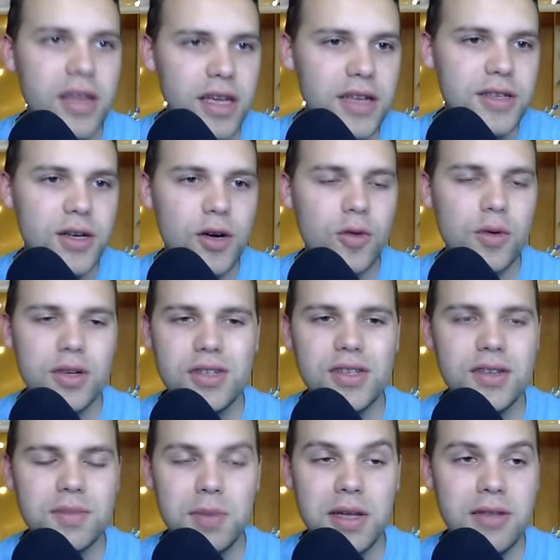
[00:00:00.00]
Itto would
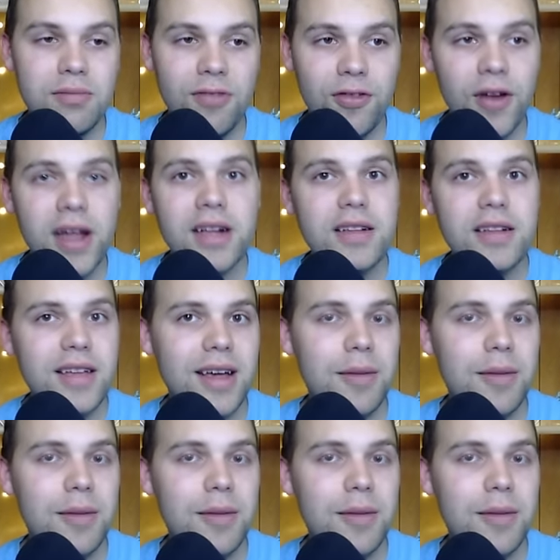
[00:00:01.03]
be, frankly, a